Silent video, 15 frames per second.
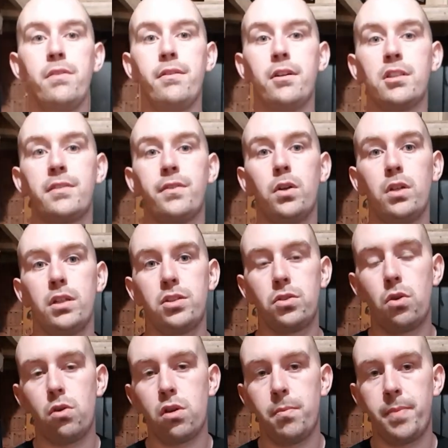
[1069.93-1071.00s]
First of all, let's
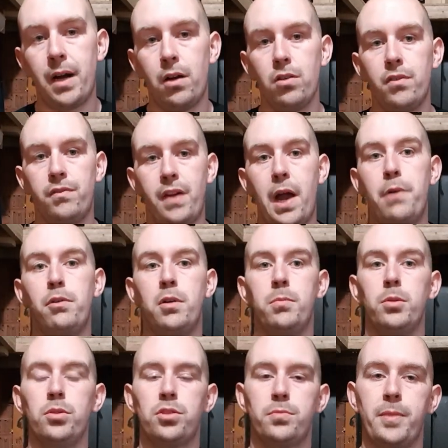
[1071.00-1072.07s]
talk about the
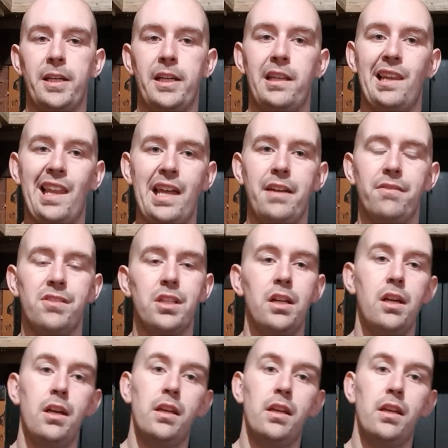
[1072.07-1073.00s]
variable speed lathes.